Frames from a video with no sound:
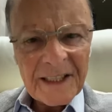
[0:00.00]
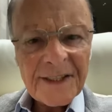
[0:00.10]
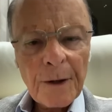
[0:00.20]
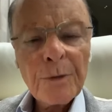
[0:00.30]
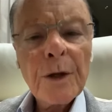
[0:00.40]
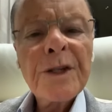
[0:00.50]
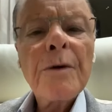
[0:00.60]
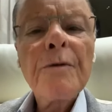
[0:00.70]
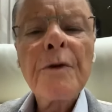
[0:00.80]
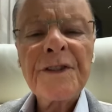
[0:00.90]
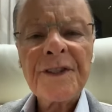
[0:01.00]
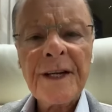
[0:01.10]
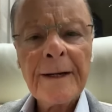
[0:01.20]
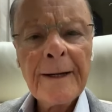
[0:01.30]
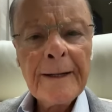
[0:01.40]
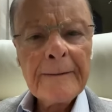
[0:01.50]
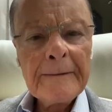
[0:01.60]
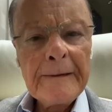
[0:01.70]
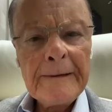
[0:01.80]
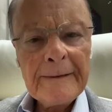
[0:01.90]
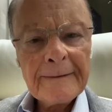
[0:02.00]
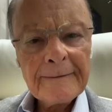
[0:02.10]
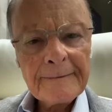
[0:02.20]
Pay attention. God is with you.